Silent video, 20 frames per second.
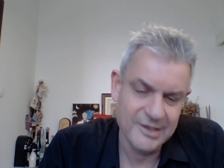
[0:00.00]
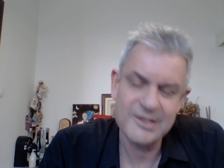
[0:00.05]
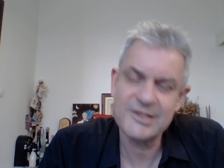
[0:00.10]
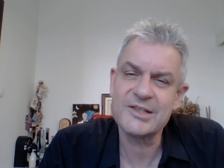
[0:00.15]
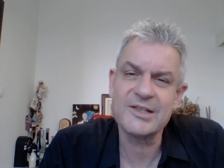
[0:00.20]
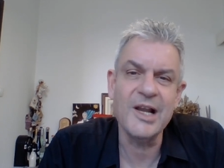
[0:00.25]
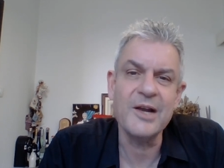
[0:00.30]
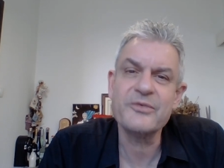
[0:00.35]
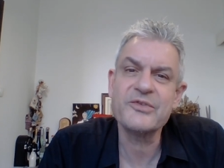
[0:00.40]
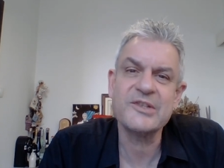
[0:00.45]

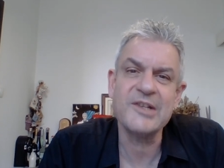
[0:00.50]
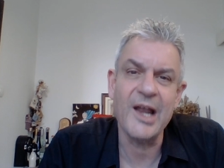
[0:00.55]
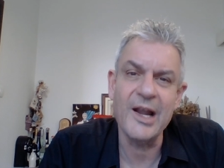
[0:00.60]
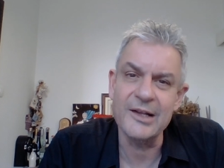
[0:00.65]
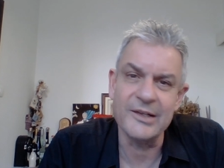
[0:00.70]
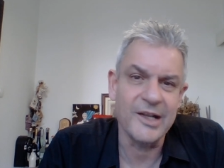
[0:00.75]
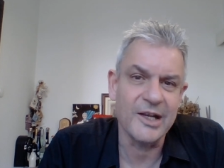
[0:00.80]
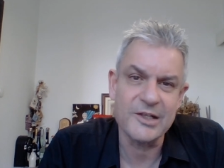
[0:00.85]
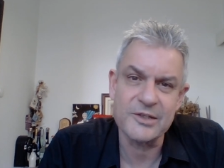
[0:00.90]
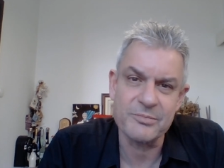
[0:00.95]

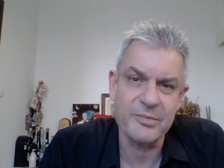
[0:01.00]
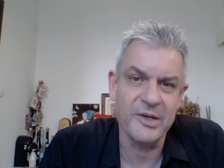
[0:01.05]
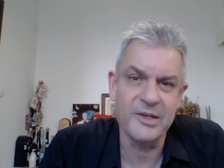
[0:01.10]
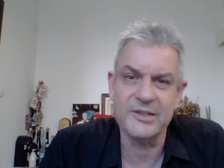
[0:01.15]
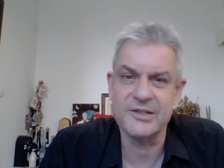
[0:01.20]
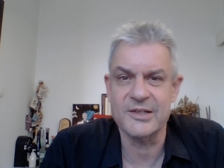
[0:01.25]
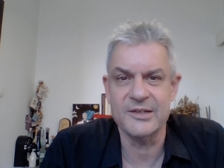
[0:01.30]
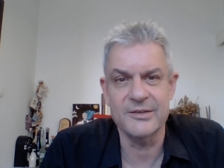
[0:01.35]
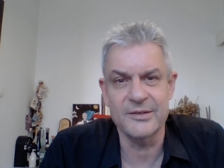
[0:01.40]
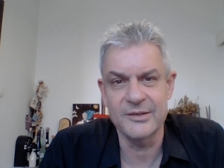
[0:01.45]
self-styled
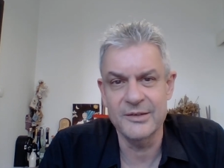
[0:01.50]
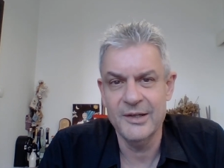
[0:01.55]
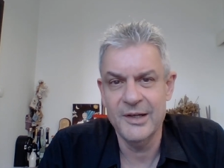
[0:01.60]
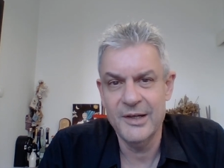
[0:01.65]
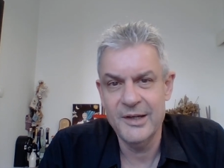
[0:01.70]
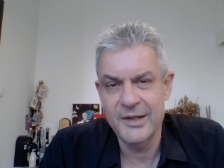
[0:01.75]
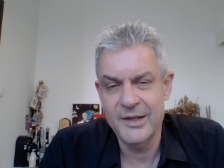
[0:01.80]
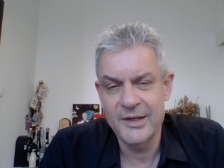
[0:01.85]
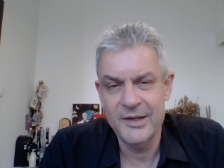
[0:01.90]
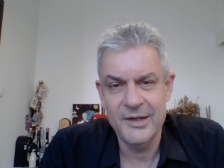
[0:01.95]
experts and
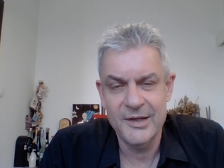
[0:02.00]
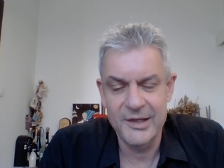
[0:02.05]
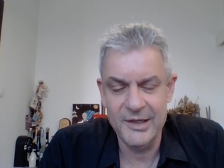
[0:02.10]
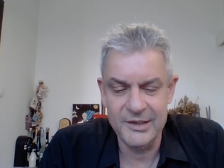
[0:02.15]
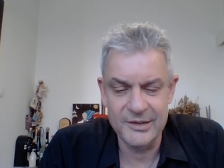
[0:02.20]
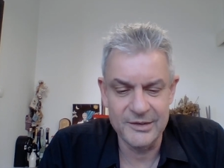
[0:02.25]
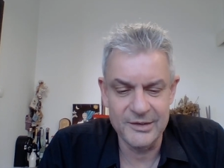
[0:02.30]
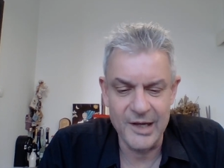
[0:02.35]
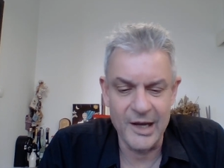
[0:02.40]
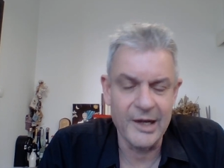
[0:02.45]

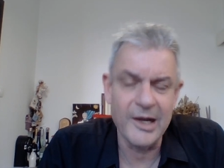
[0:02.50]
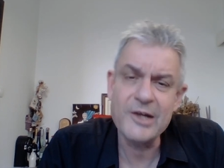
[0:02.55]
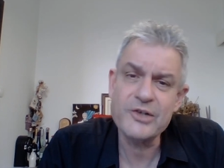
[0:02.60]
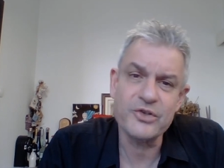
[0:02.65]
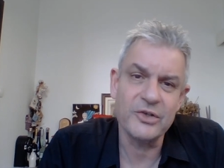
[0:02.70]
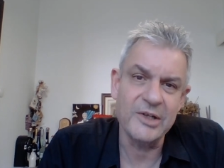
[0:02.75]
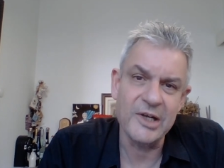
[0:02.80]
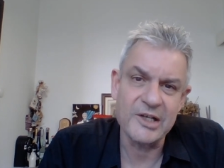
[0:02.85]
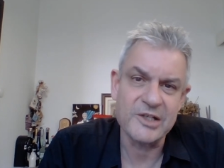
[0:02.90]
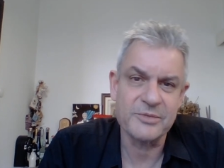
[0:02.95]

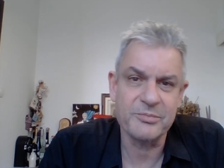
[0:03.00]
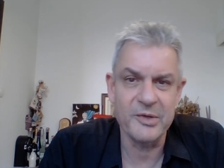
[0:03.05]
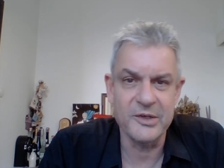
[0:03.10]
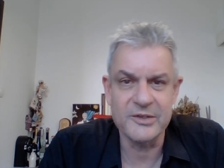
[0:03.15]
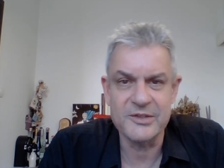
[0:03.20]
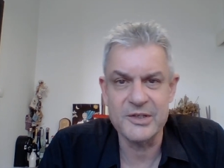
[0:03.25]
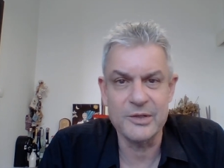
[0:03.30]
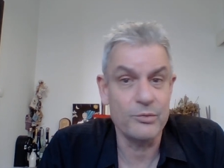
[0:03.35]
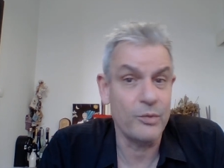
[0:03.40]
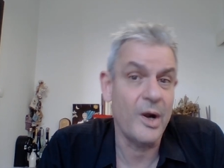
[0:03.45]
alleged
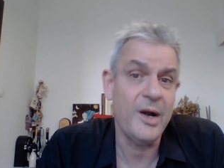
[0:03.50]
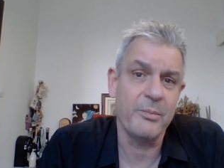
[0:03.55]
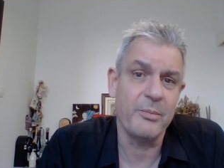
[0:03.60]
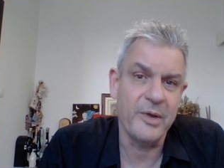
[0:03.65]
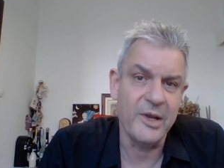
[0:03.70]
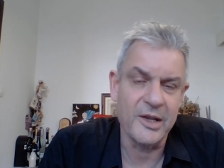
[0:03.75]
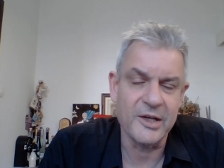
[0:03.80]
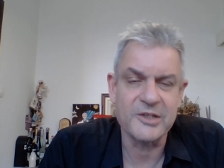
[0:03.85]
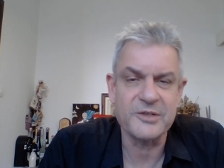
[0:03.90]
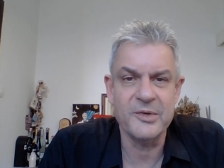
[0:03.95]
experts and
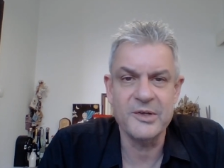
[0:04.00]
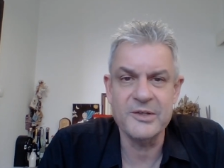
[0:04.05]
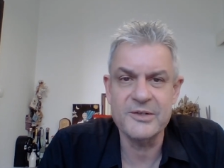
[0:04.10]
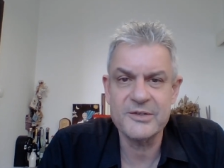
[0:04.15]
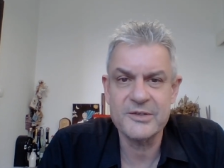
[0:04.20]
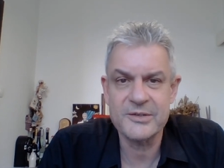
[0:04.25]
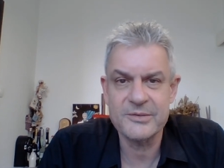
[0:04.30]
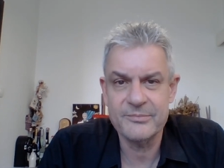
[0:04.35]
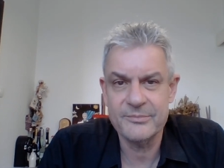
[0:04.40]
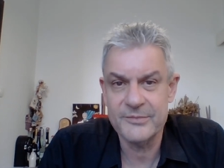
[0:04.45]
wannabe
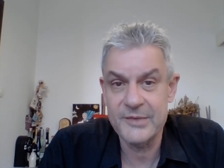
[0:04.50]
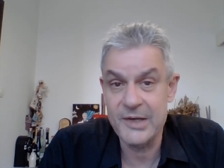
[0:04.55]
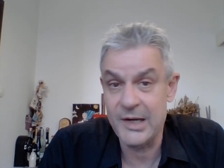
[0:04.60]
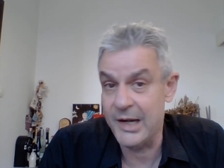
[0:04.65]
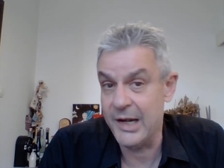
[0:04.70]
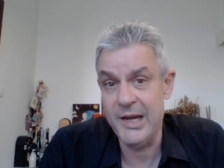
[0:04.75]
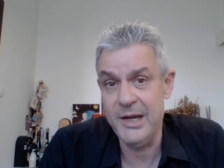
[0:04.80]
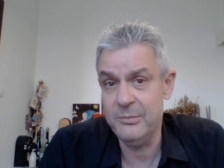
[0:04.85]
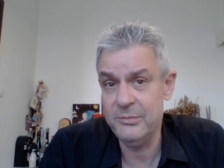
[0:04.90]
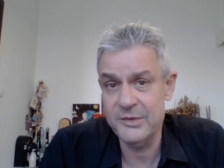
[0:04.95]
experts
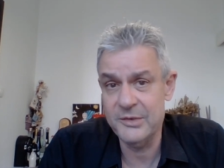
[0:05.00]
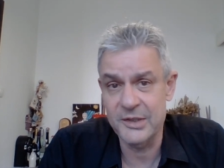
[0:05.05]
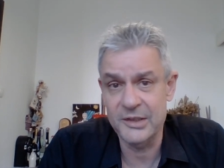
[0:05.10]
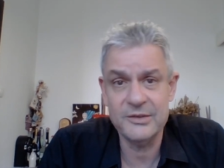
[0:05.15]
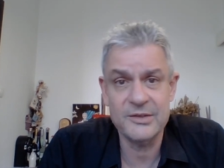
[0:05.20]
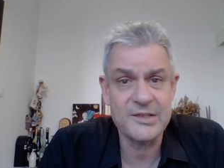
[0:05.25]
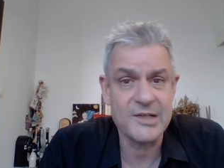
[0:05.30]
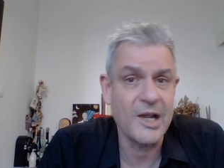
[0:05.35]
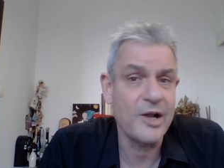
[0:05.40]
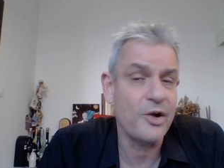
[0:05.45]
claim that
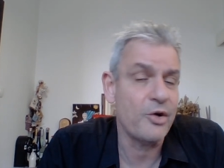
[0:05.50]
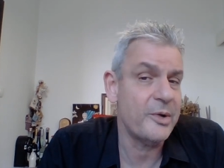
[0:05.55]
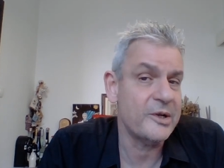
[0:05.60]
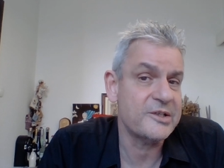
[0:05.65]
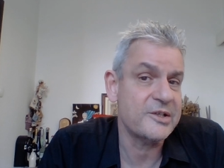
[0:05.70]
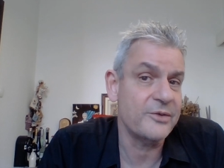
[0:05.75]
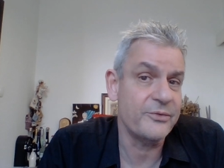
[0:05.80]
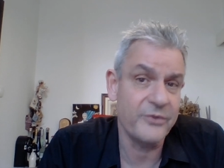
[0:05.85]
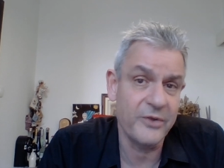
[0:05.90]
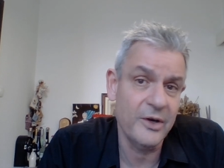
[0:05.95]

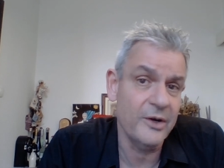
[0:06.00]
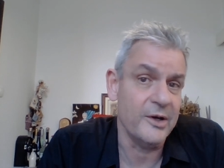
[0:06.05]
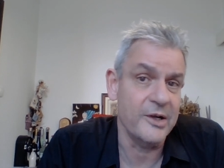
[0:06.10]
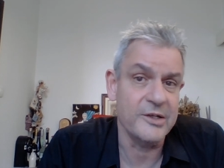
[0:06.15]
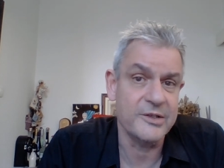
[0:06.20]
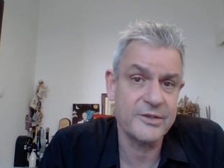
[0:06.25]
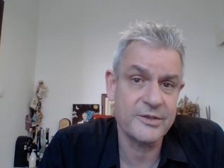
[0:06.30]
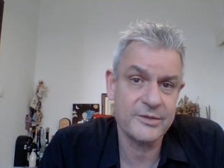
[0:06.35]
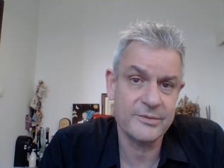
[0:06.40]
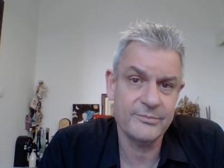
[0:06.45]
psychopaths are
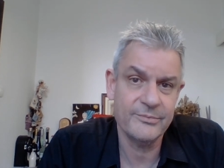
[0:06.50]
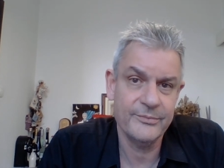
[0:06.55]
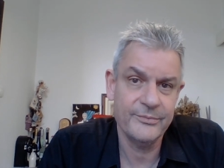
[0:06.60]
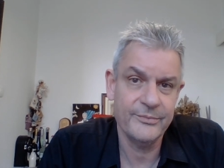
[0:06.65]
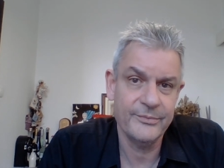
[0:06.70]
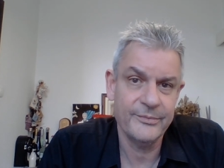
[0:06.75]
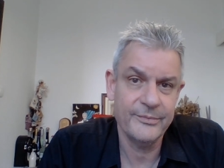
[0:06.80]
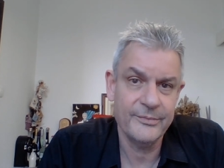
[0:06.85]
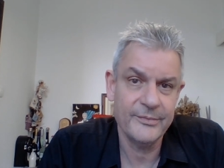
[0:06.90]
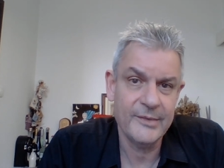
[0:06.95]
fearless.
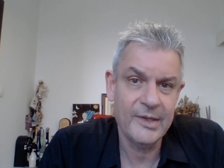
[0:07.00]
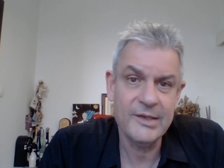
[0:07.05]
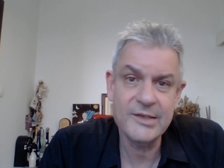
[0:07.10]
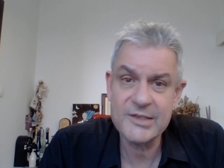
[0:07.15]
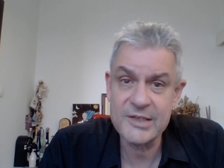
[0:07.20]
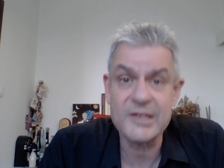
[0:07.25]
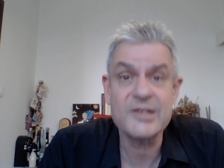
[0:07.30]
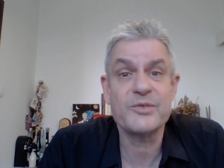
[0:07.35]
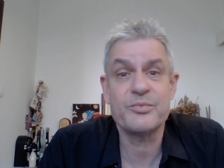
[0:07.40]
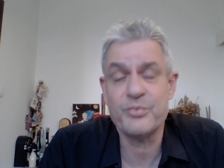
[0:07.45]

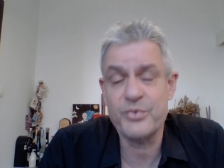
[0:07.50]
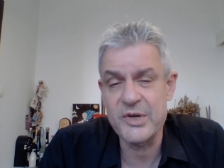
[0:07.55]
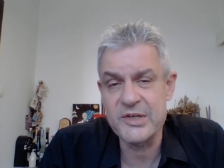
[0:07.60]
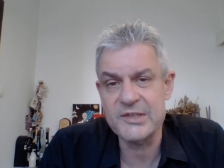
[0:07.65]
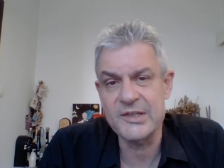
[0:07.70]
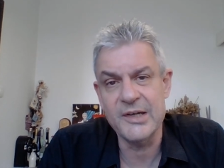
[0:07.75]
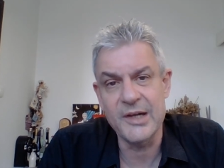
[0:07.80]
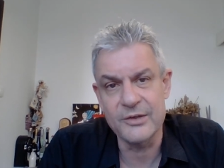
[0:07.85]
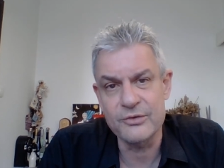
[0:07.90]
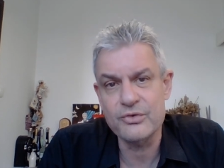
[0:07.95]
It's
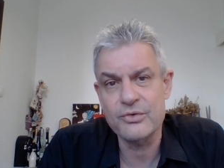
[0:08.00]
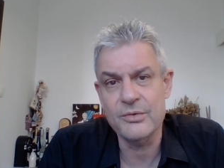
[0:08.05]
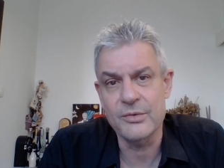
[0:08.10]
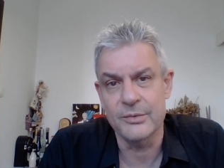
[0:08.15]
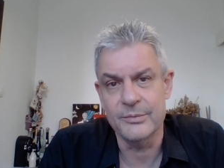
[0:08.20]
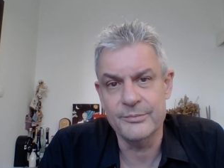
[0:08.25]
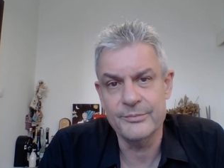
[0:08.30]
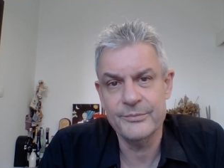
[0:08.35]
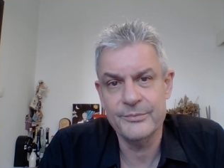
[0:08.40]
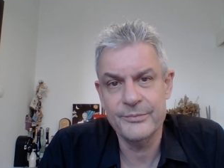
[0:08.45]
expressly
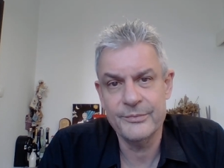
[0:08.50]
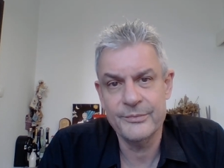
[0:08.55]
untrue.